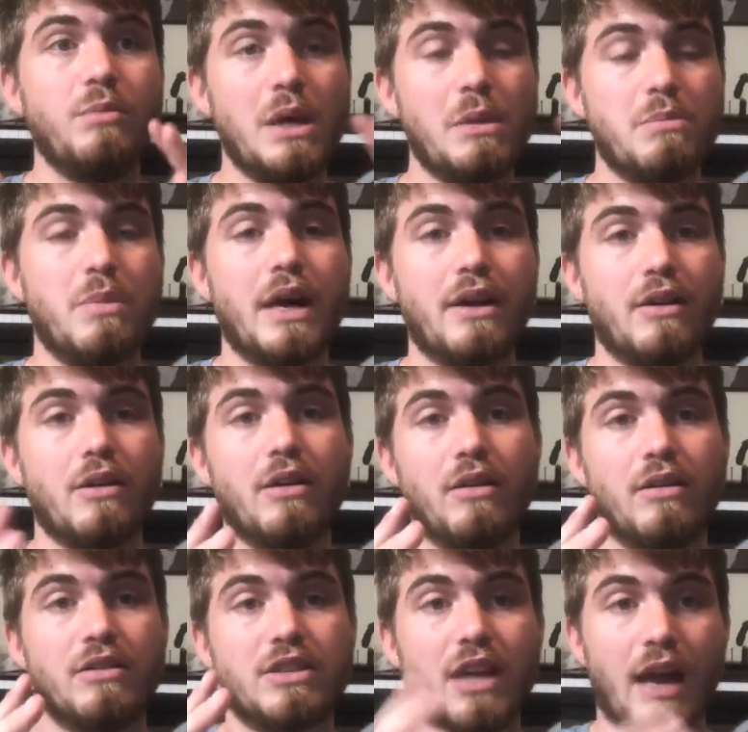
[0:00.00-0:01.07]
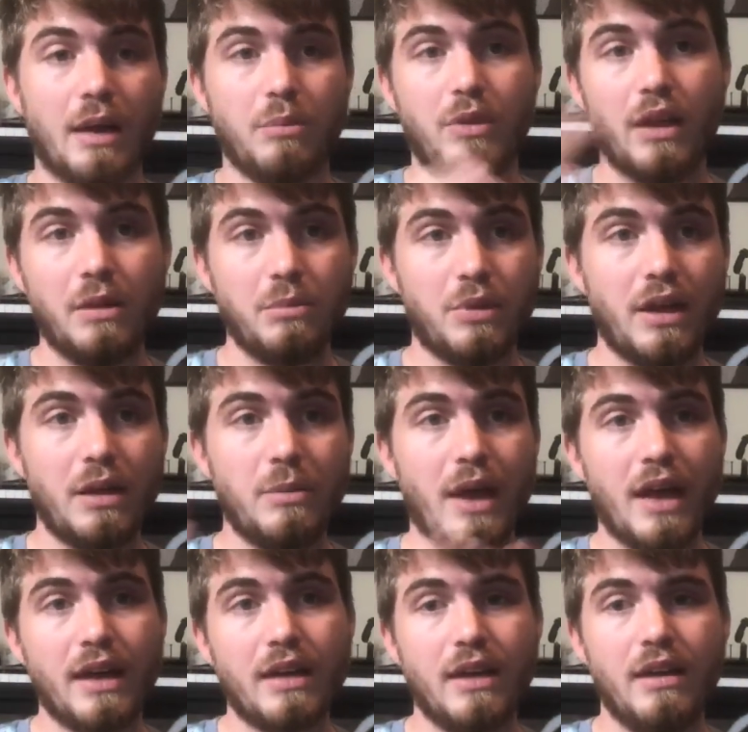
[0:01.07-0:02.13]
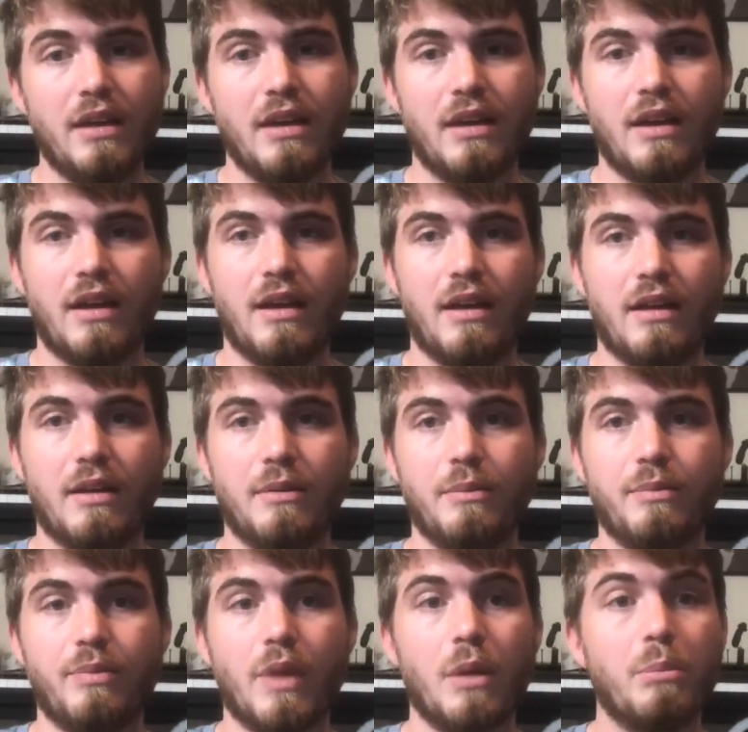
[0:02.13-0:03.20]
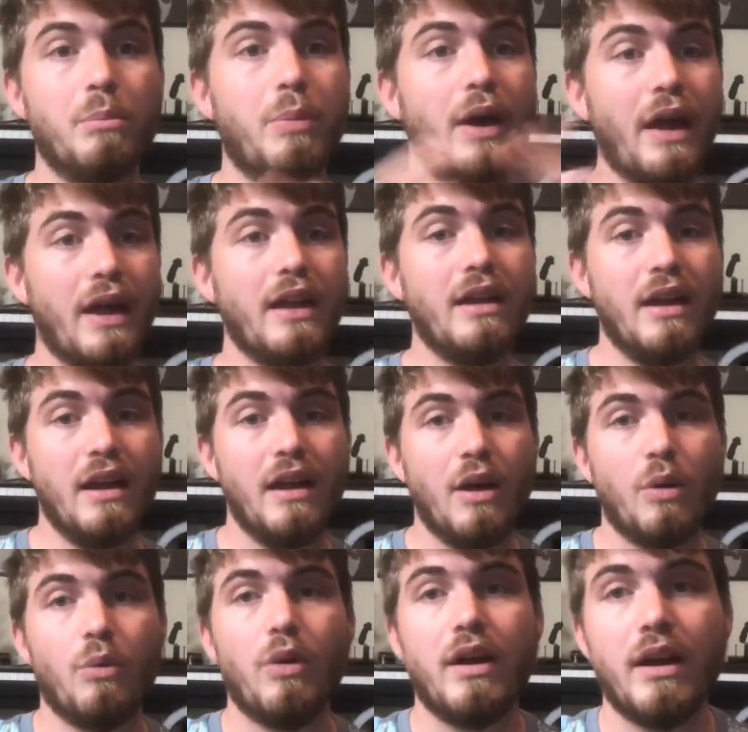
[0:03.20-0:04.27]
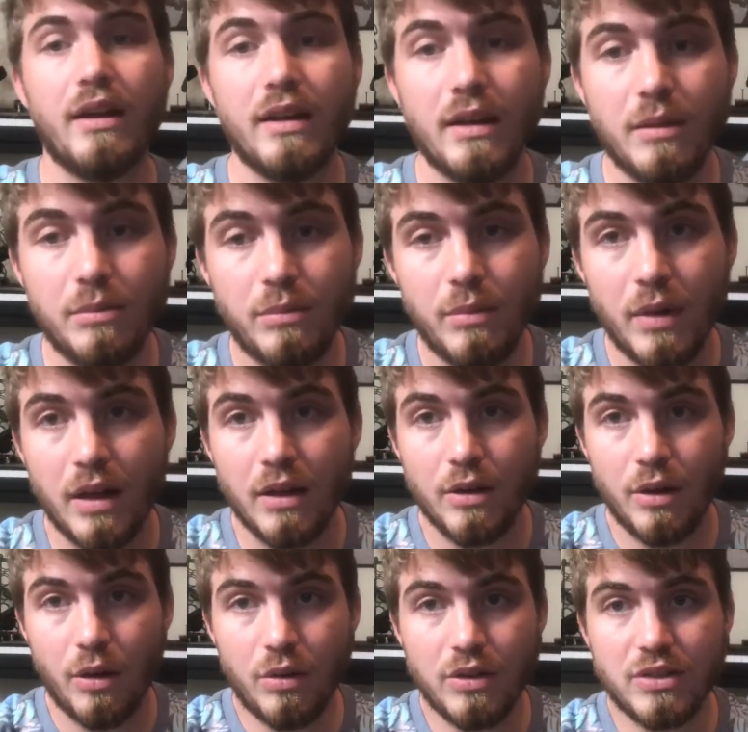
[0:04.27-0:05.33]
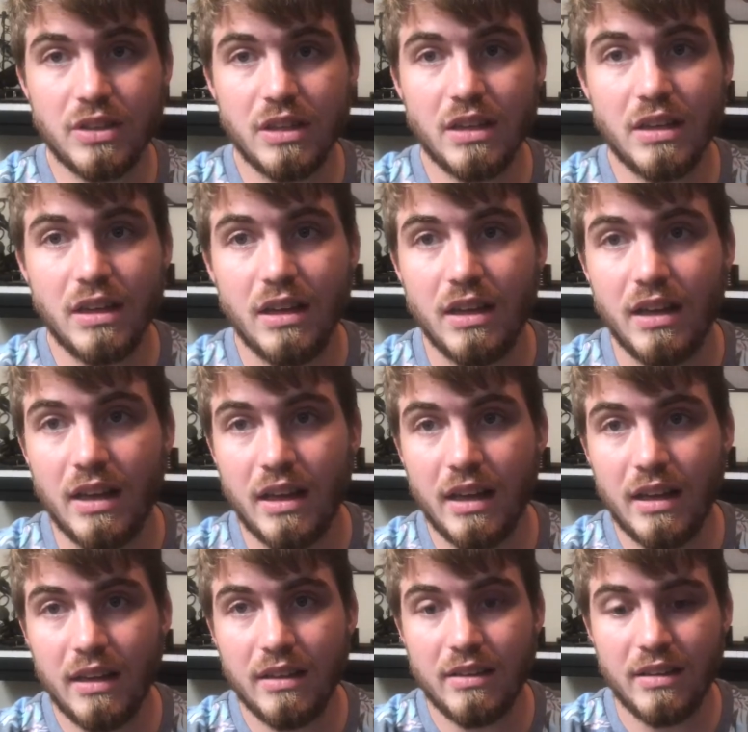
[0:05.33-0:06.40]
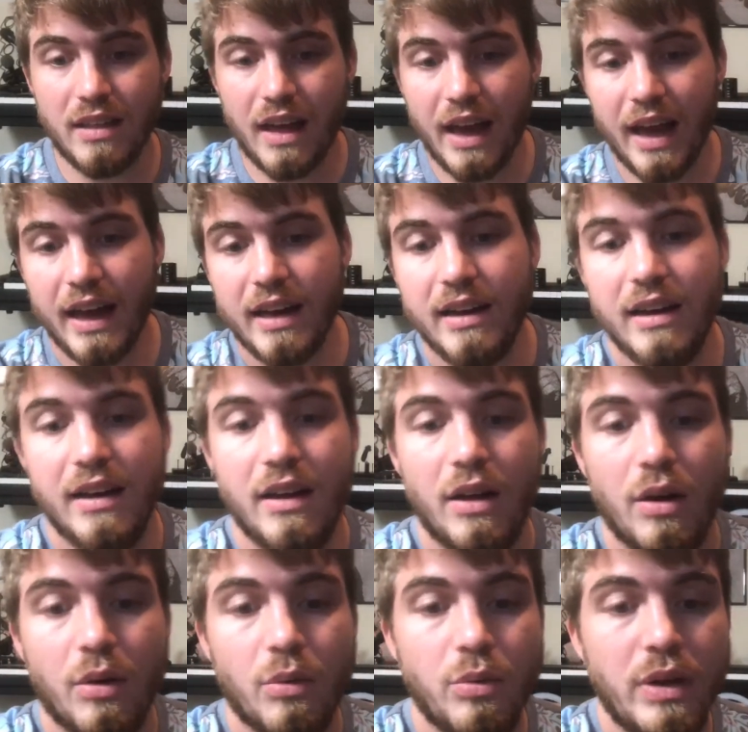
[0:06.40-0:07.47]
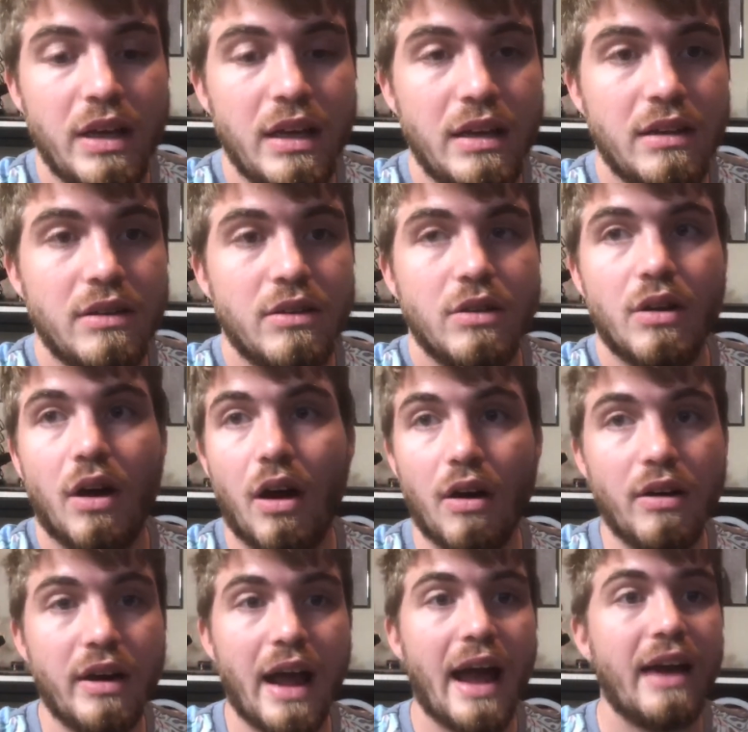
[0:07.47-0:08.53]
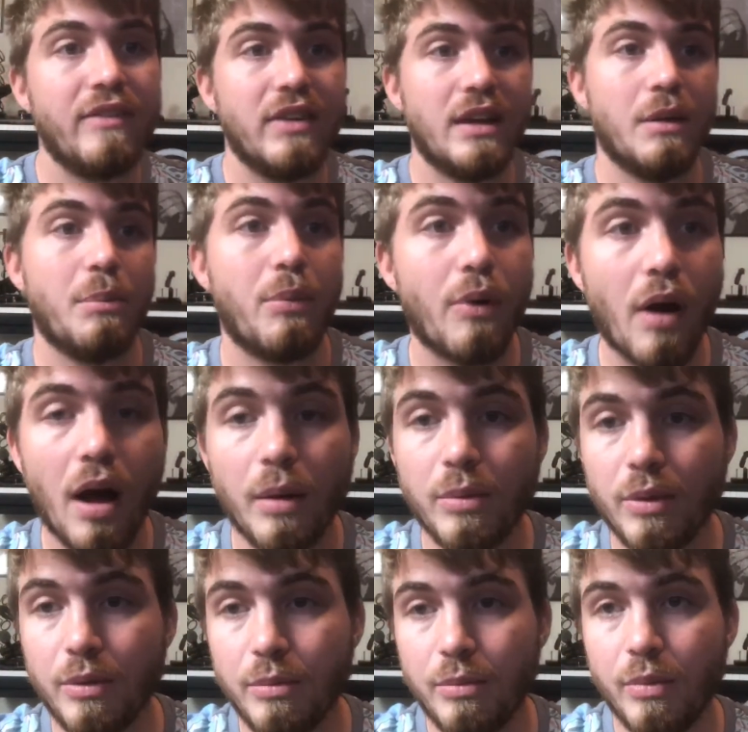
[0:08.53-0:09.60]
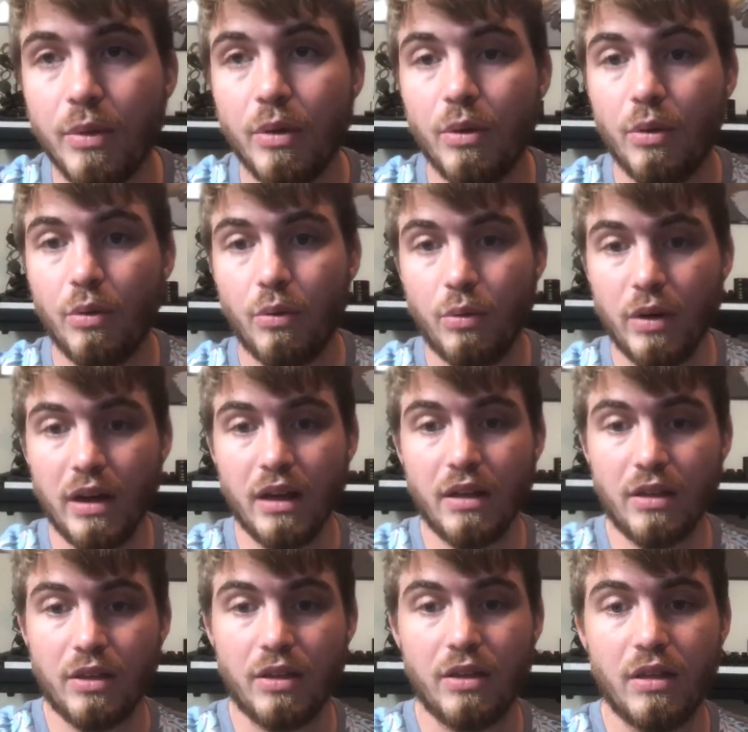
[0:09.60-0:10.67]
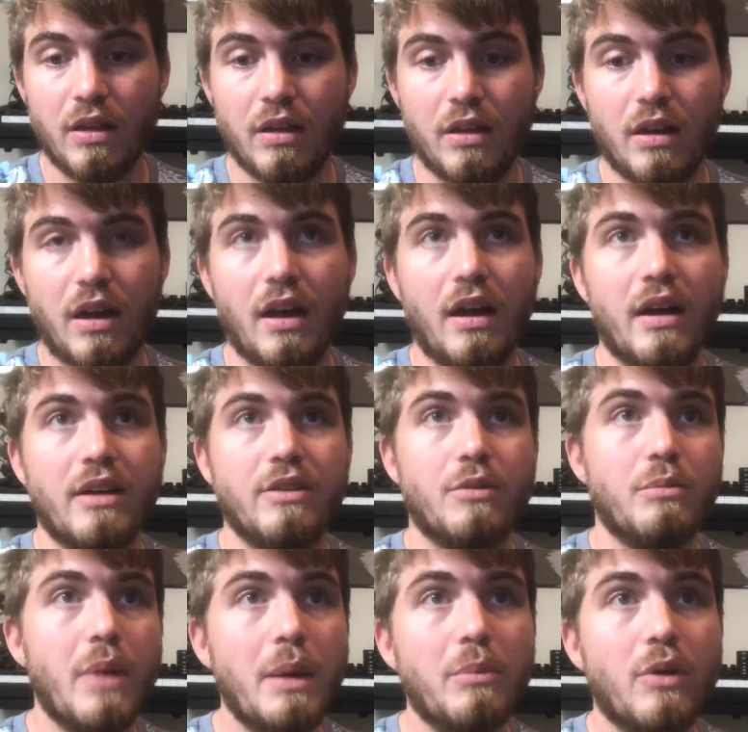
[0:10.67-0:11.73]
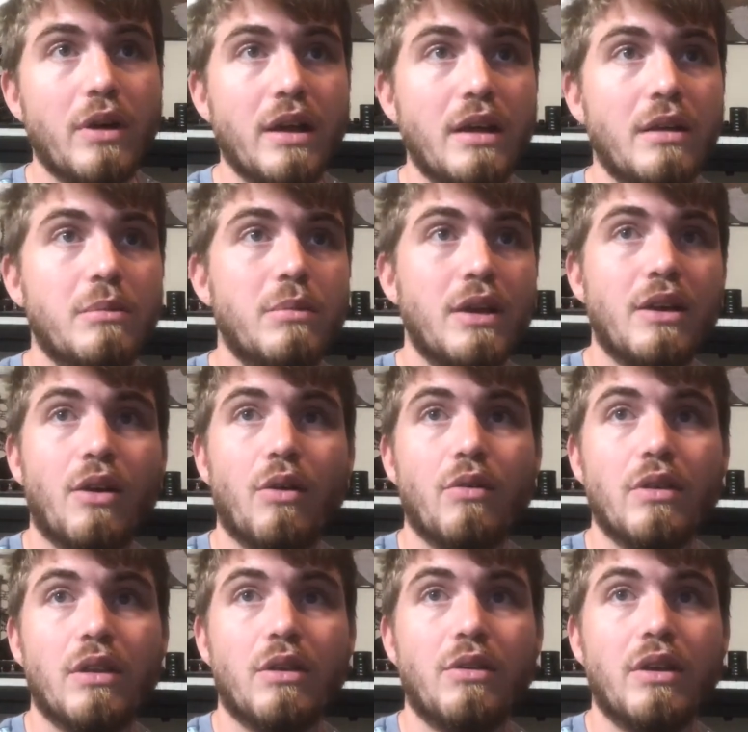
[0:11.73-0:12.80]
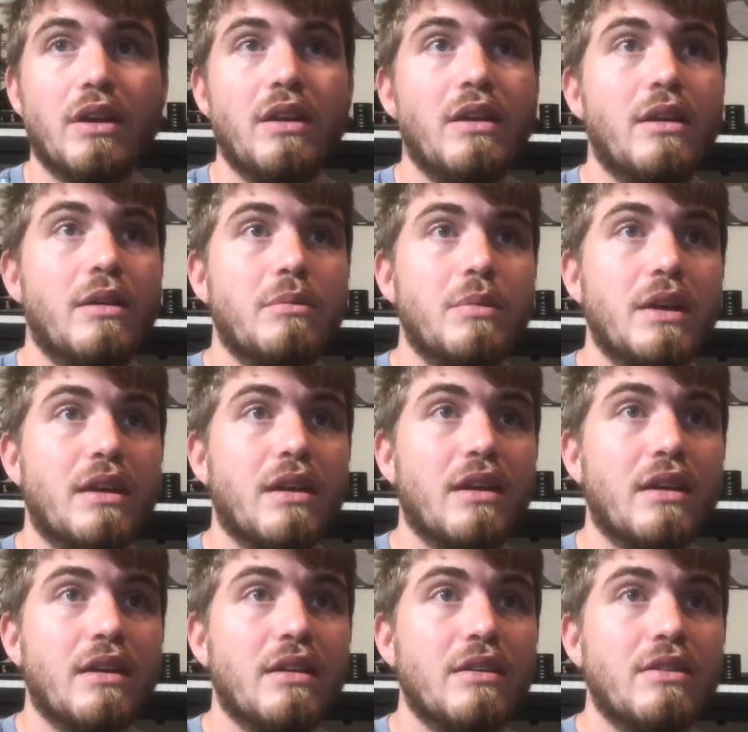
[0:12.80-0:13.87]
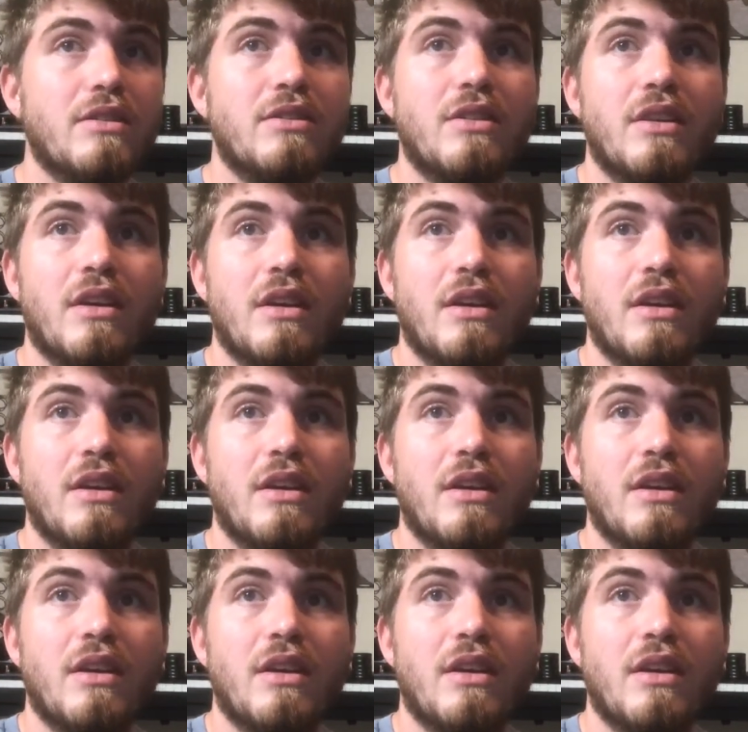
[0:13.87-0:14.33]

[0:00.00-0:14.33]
me better timeline playback. But what I am noticing is that we aren't having a problem with your memory being overloaded because